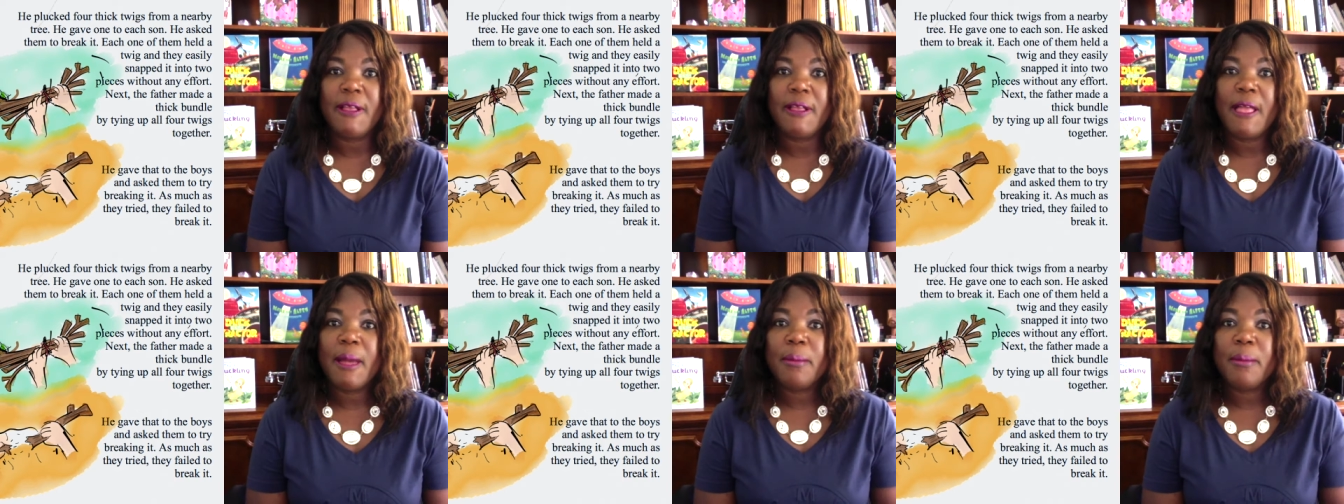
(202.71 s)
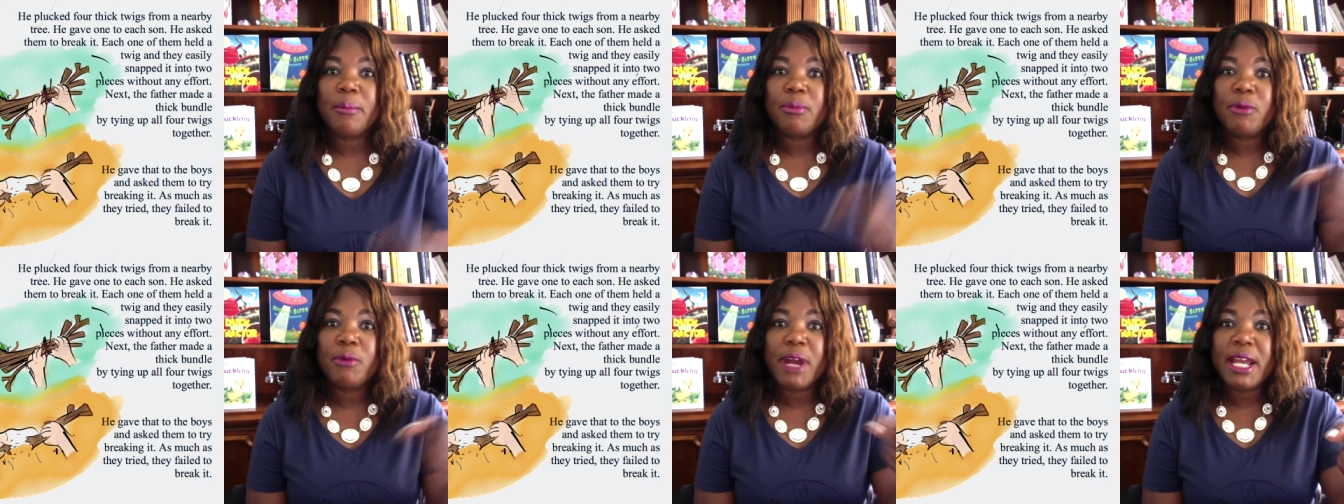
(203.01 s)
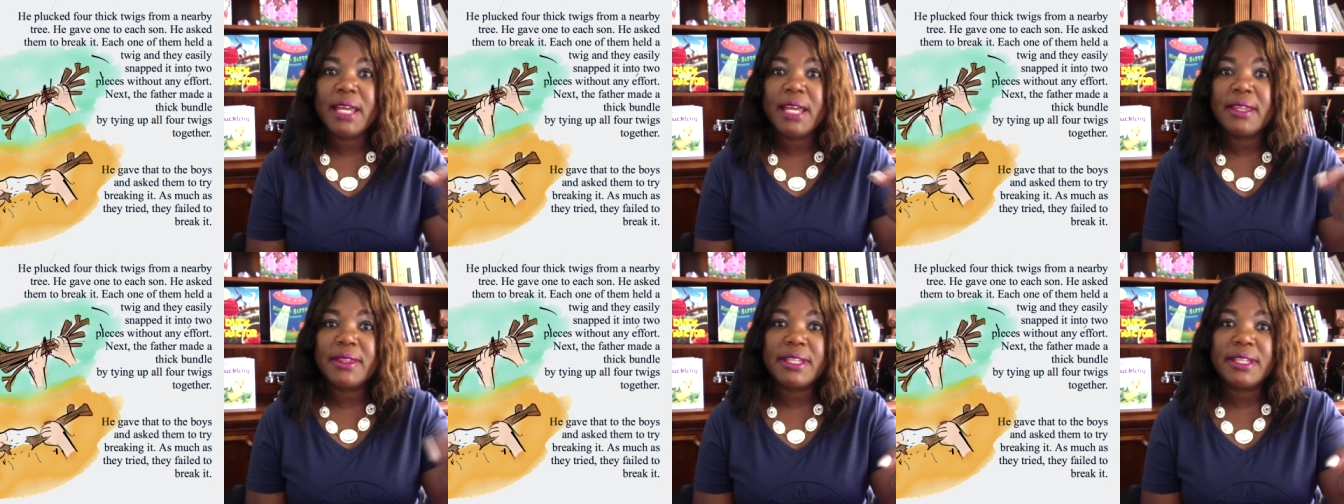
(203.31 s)

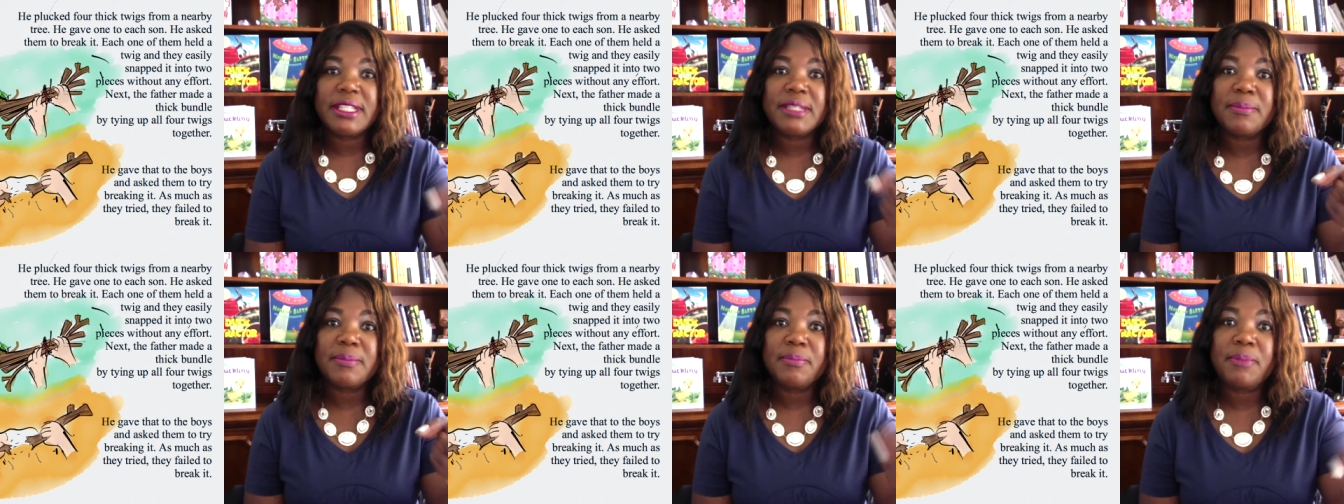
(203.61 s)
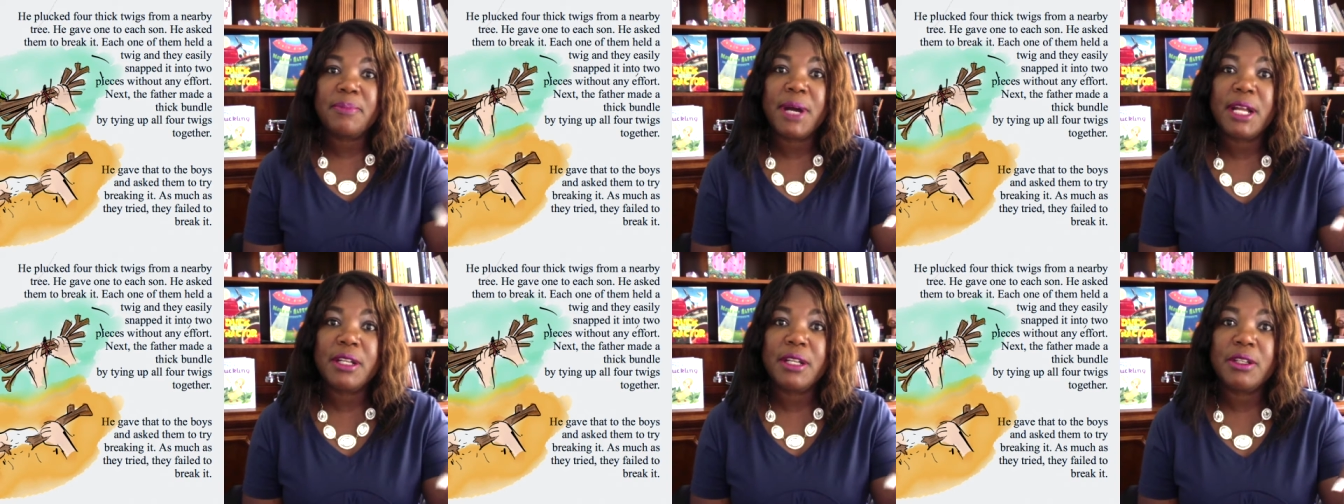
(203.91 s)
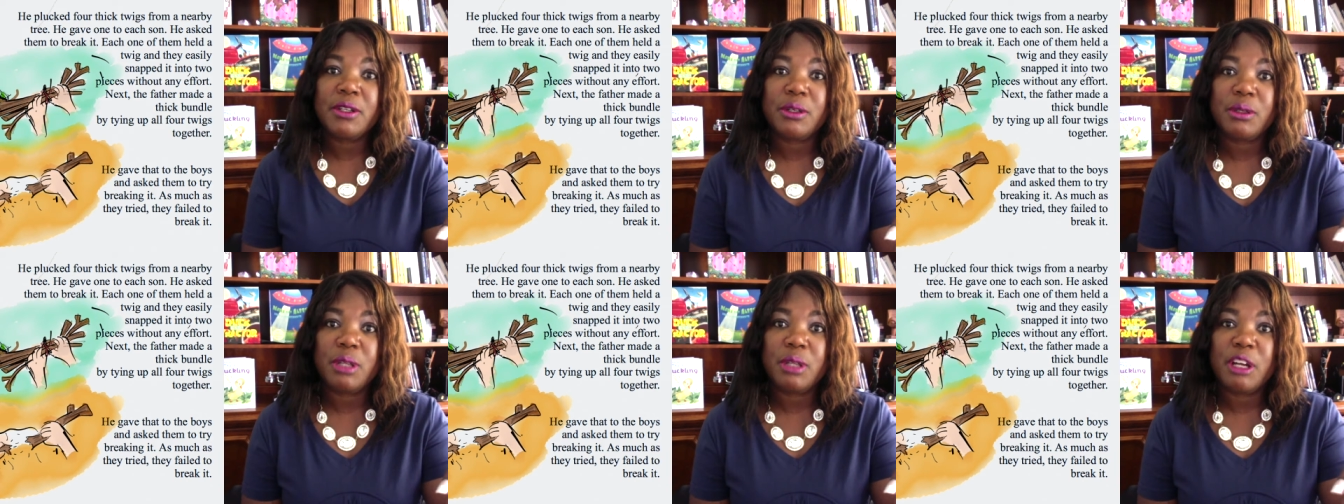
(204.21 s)
"Break this
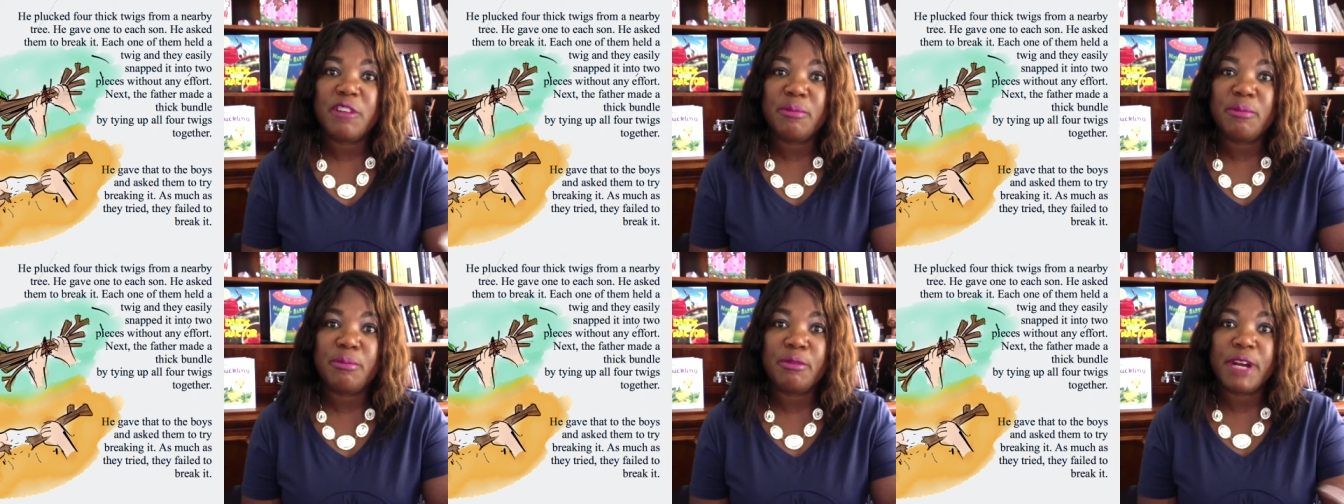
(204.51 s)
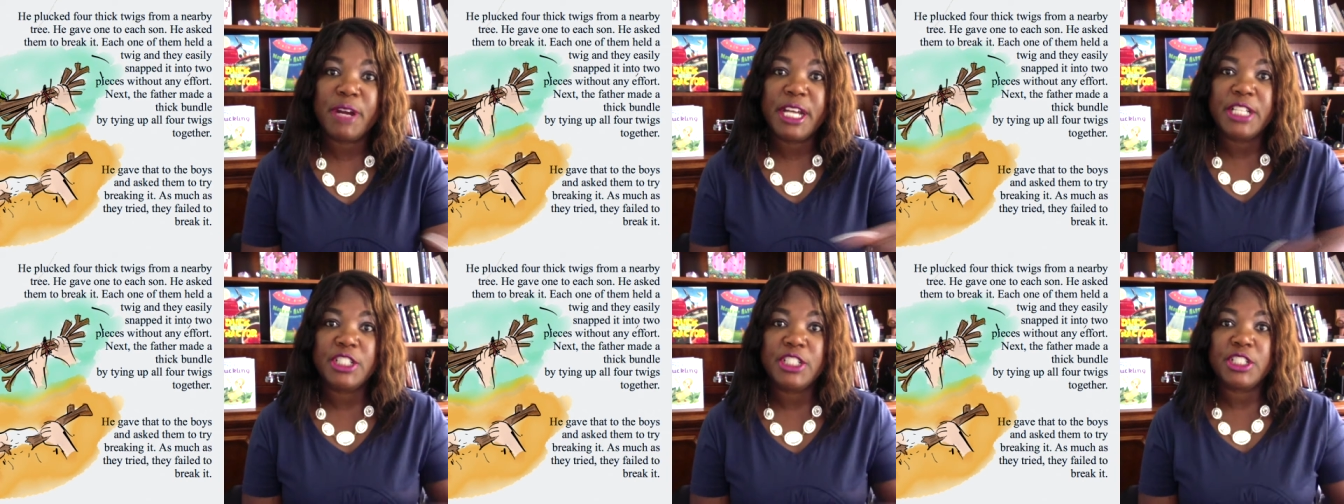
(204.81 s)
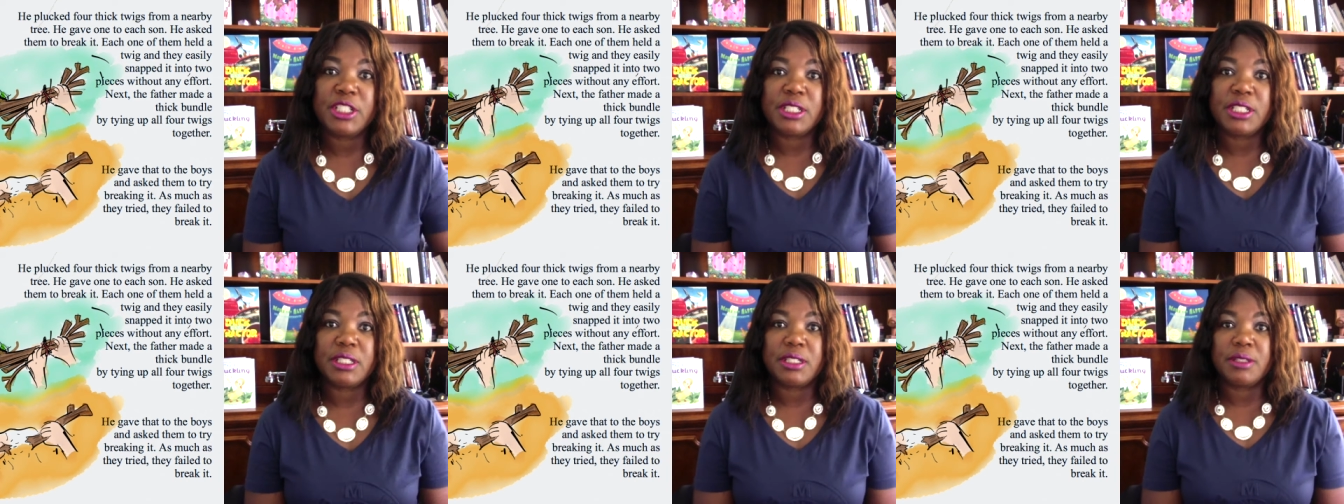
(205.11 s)
bundle of
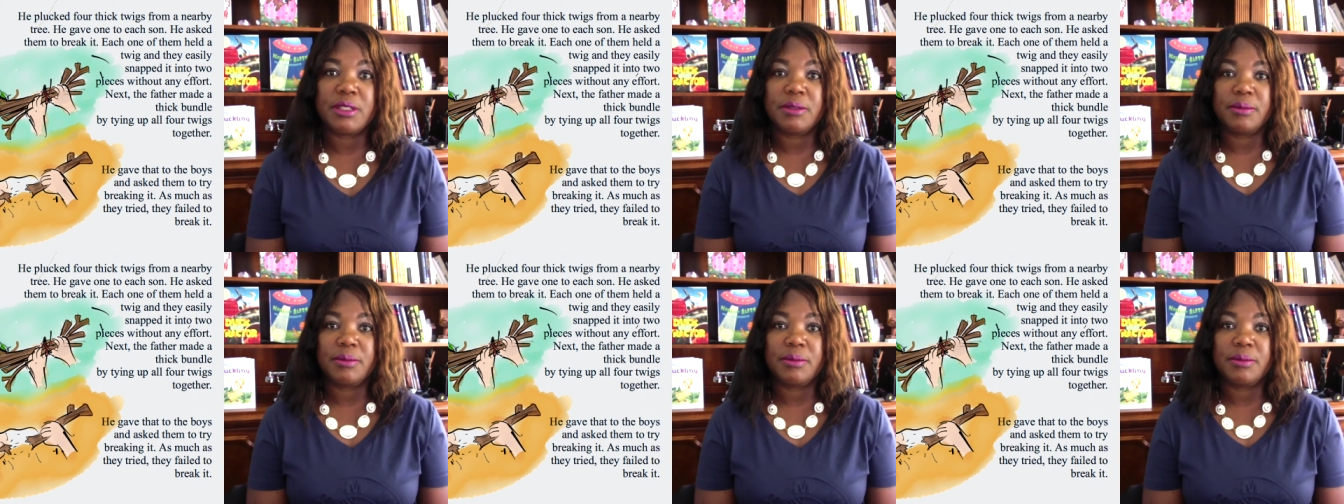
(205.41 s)
branches."